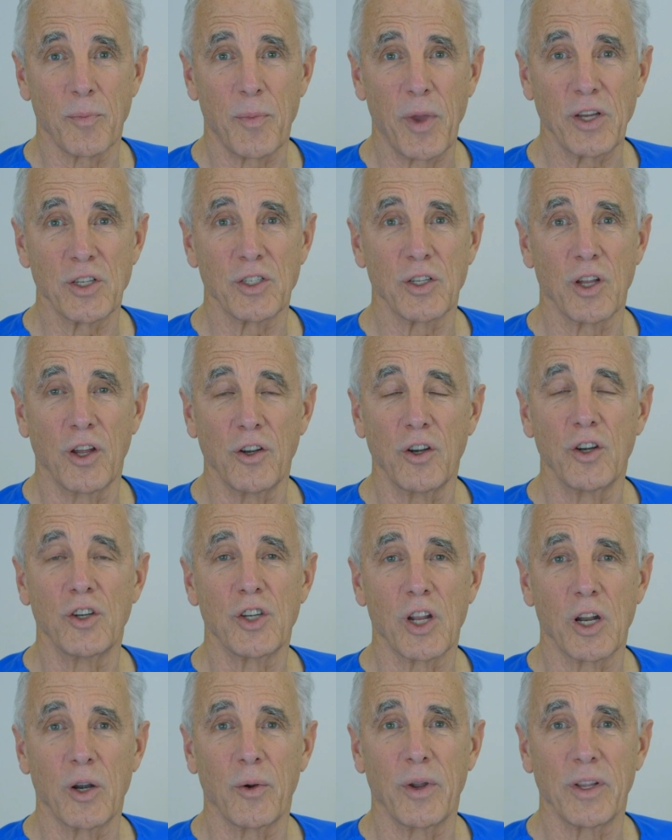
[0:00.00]
the patient under
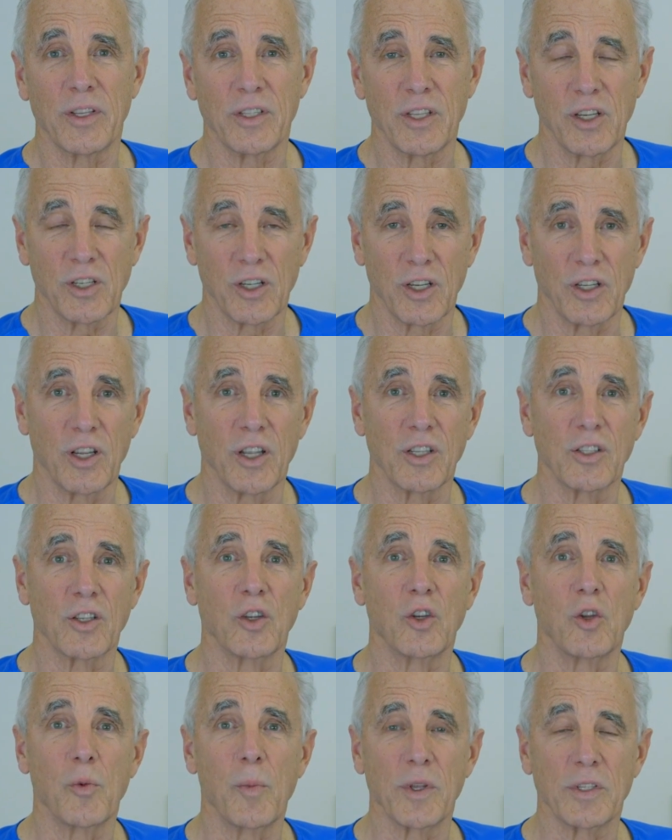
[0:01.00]
general anesthesia, does
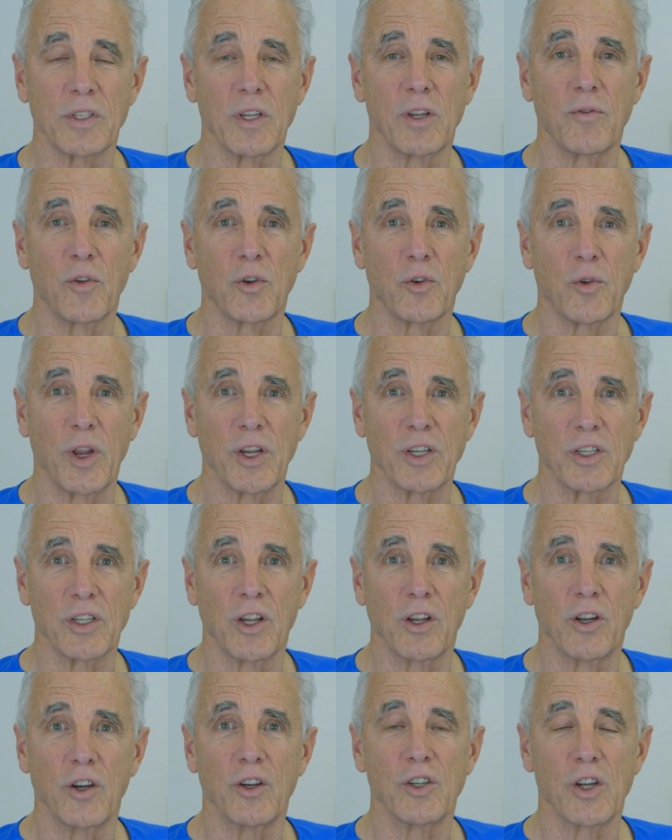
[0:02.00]
the tumescent infiltration
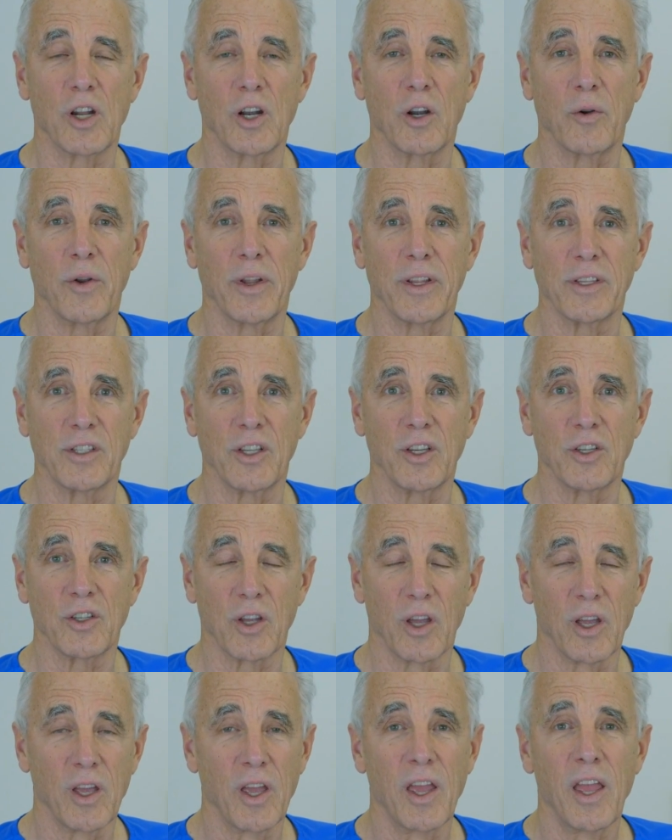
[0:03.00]
under general
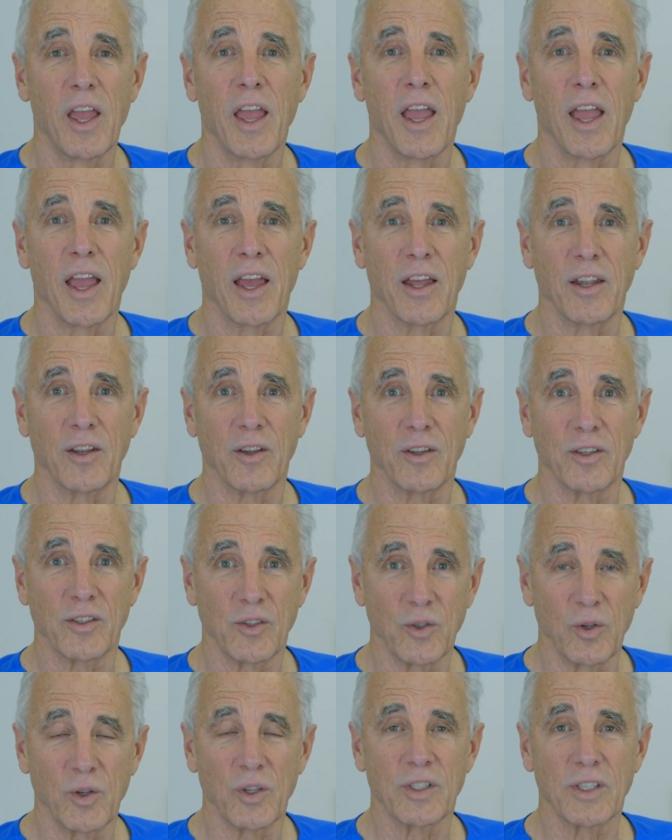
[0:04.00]
anesthesia, and as
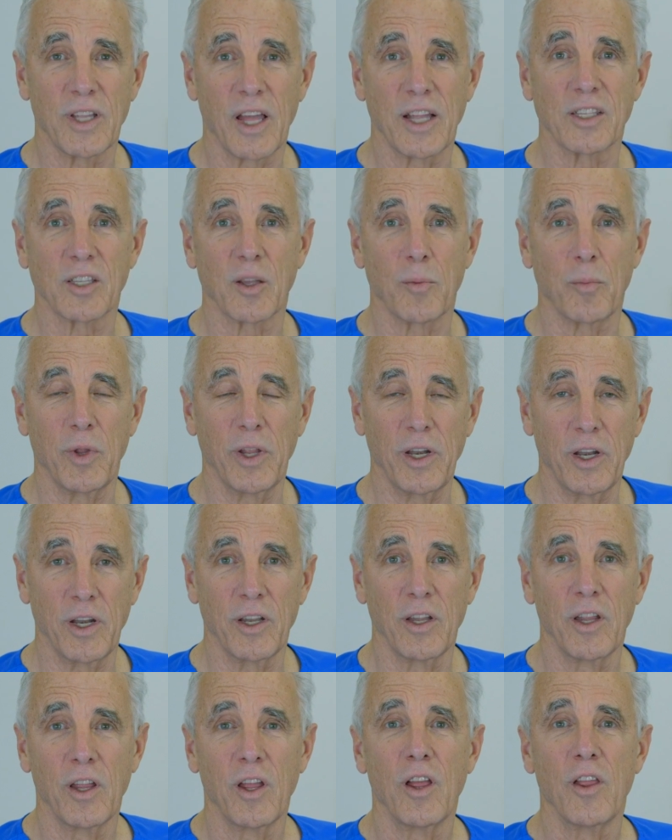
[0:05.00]
soon as that's
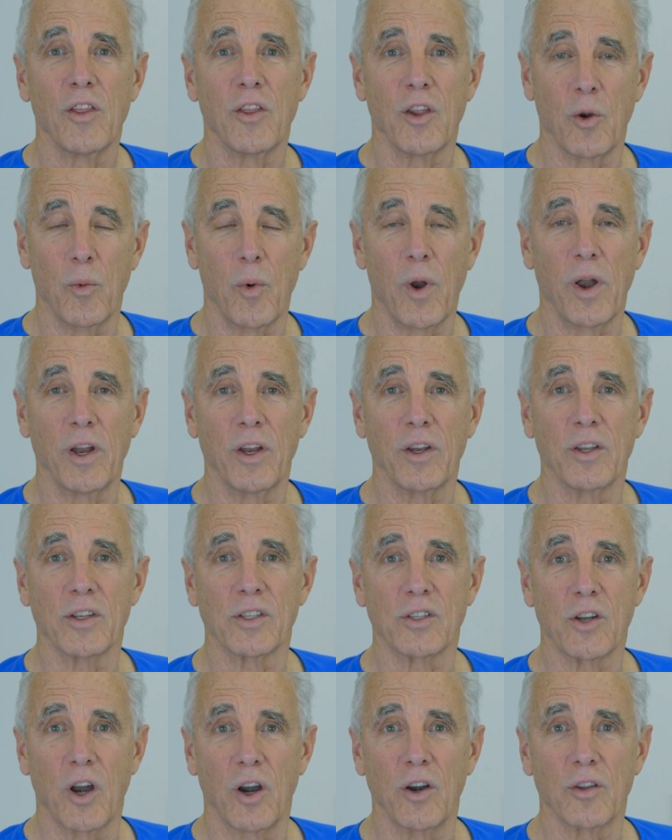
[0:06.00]
completed, they're ready to
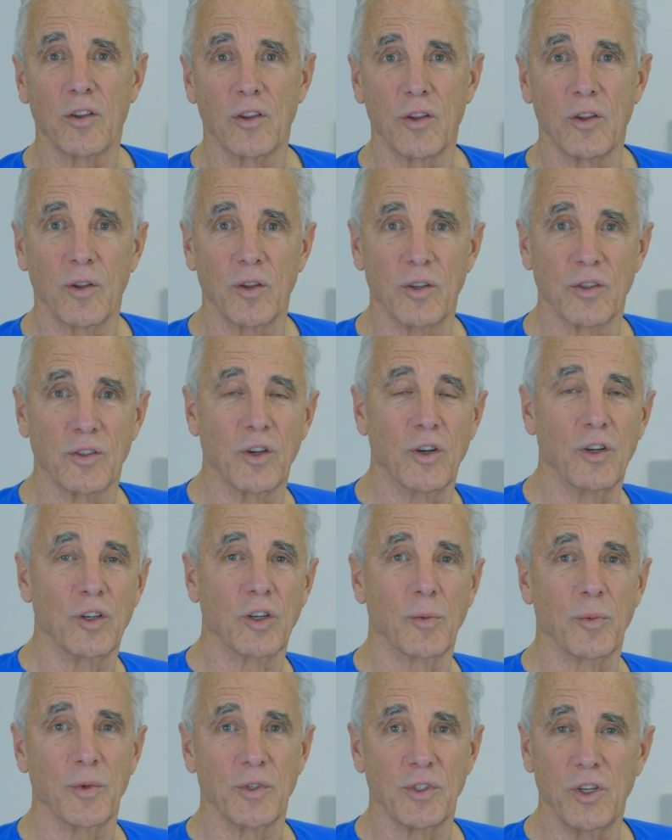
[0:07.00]
start the
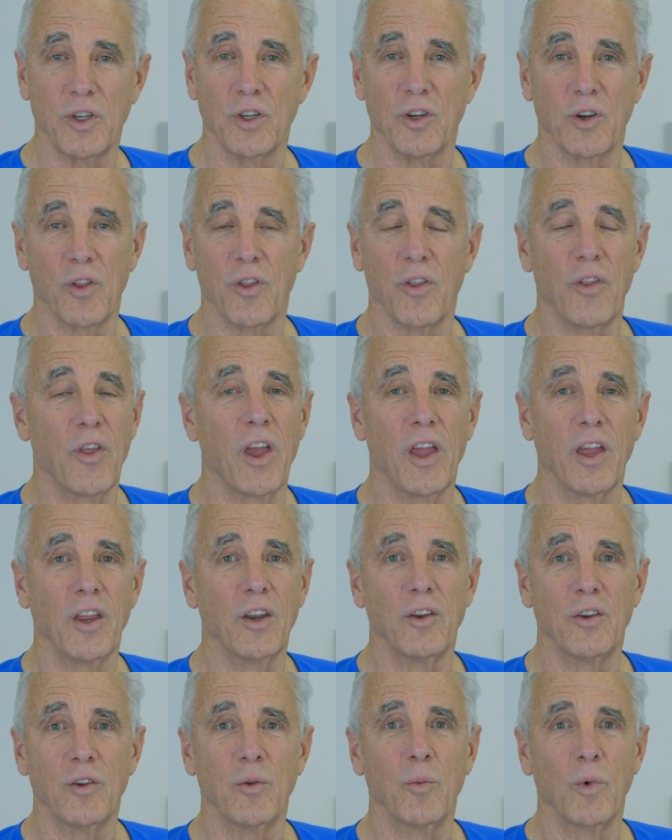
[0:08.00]
surgical procedure.
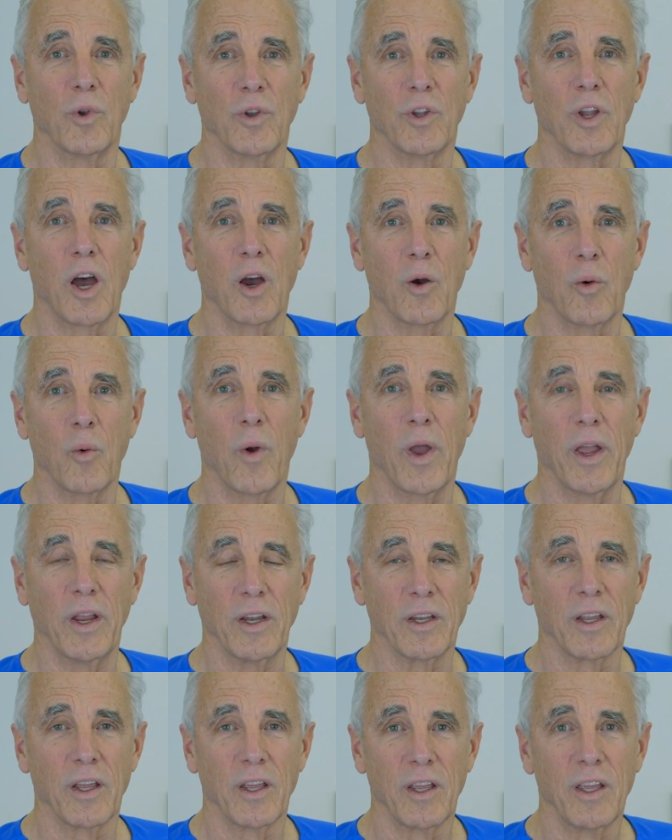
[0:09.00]
They will not
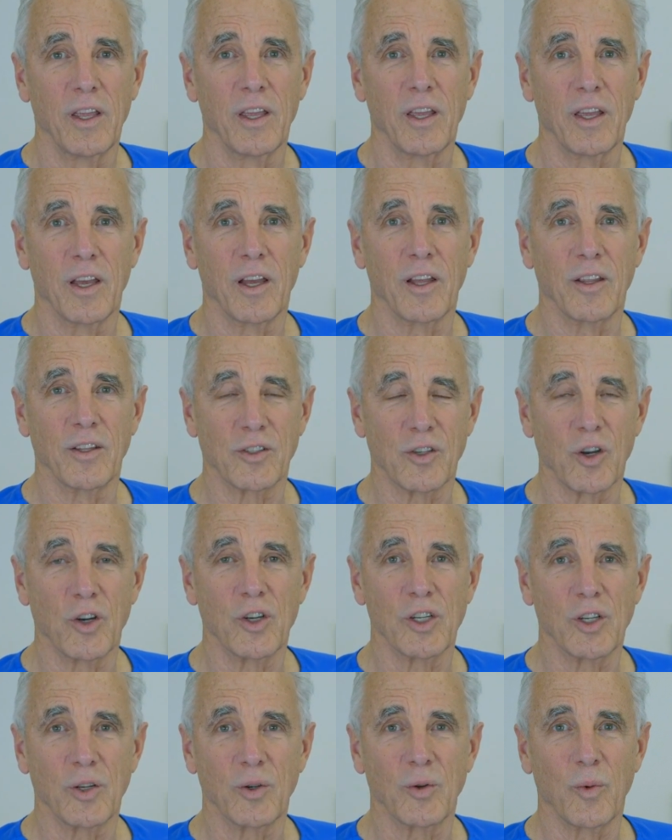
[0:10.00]
wait. The
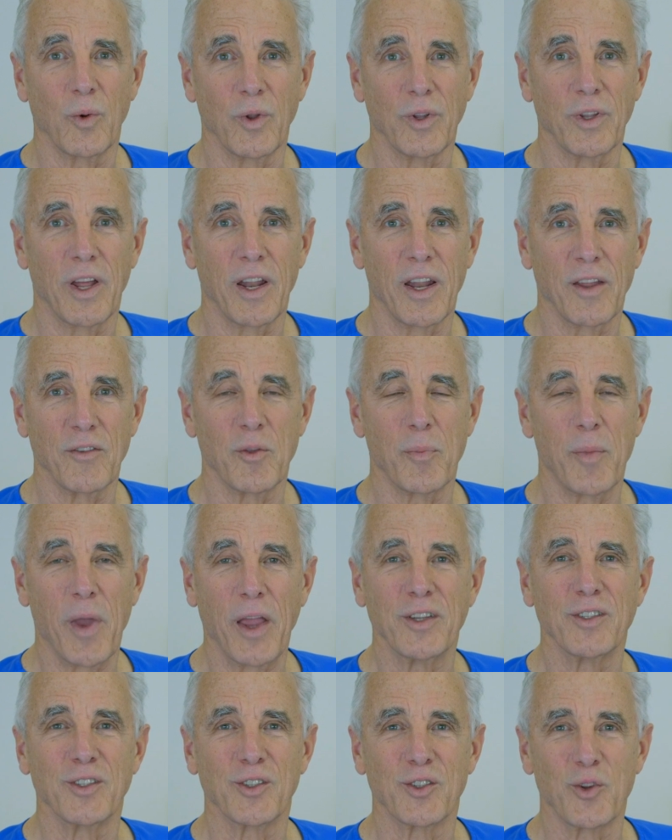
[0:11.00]
surgeon will not have the
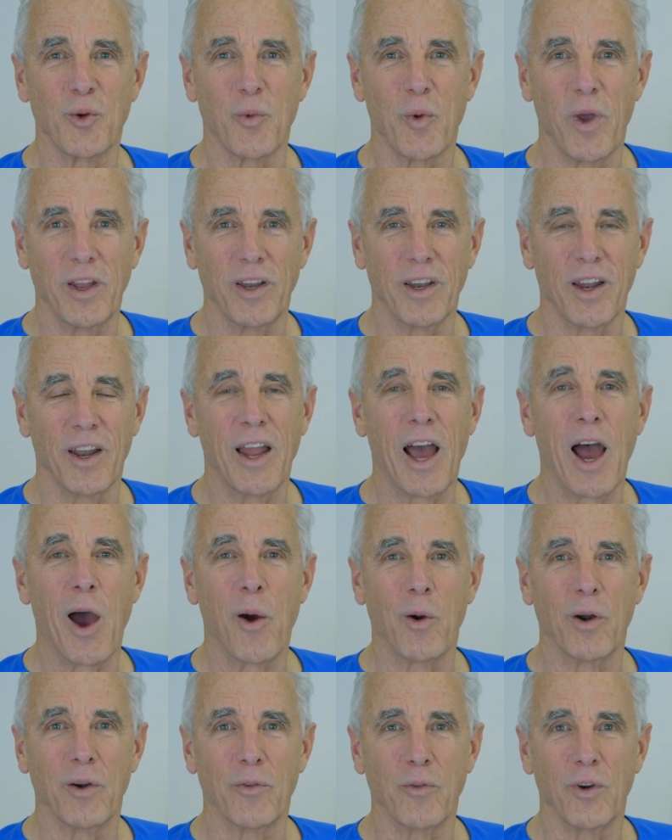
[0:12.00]
patience to wait an
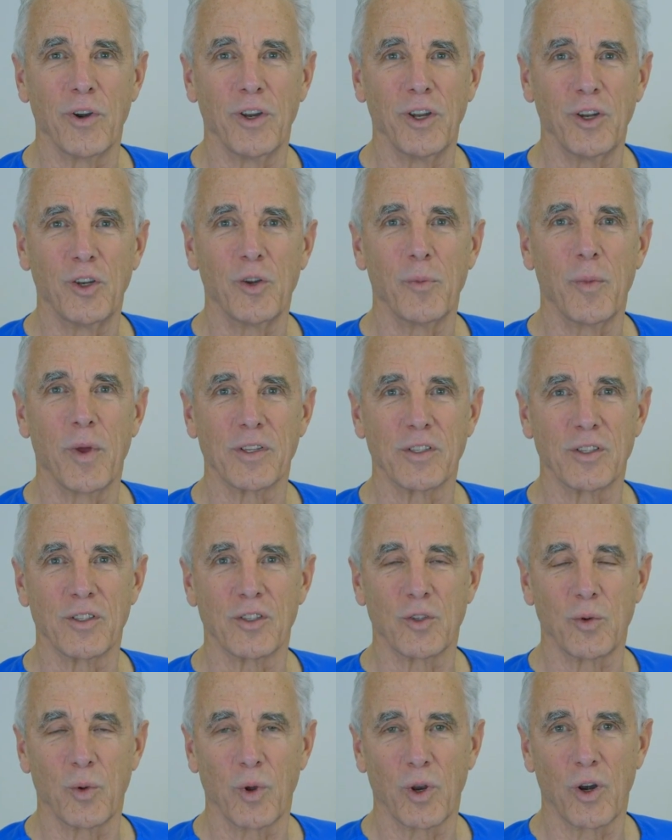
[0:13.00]
hour for
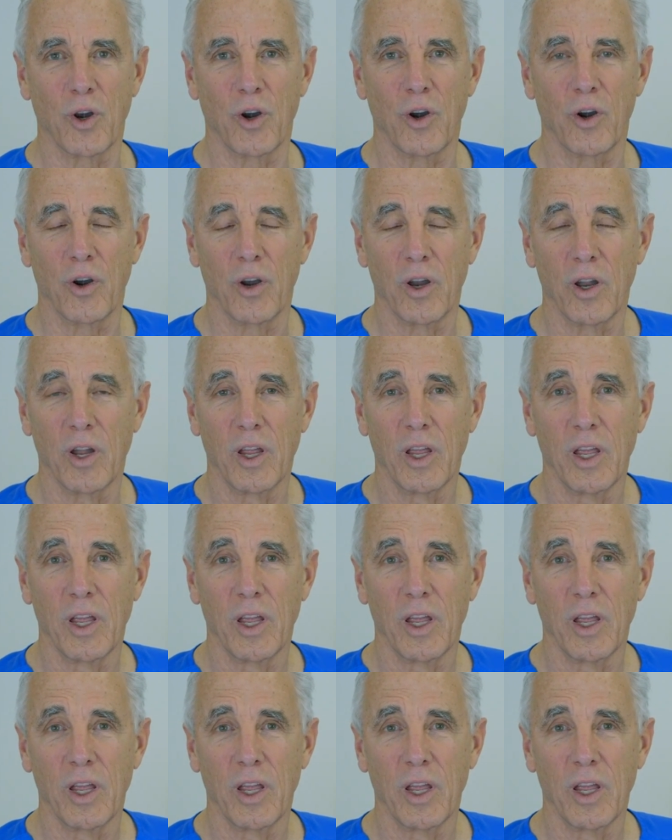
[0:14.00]
detumescence to occur.